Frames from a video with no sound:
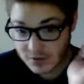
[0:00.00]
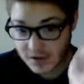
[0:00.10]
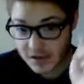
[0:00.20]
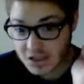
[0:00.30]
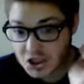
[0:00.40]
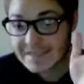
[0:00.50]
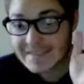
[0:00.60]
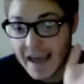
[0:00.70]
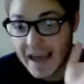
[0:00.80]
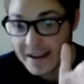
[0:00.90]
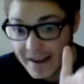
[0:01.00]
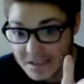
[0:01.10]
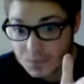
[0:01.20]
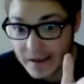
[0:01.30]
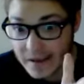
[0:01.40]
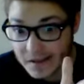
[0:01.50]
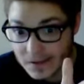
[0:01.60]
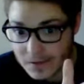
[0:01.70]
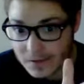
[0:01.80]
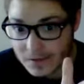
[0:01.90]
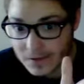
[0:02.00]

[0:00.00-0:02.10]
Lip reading: religion Xanax pill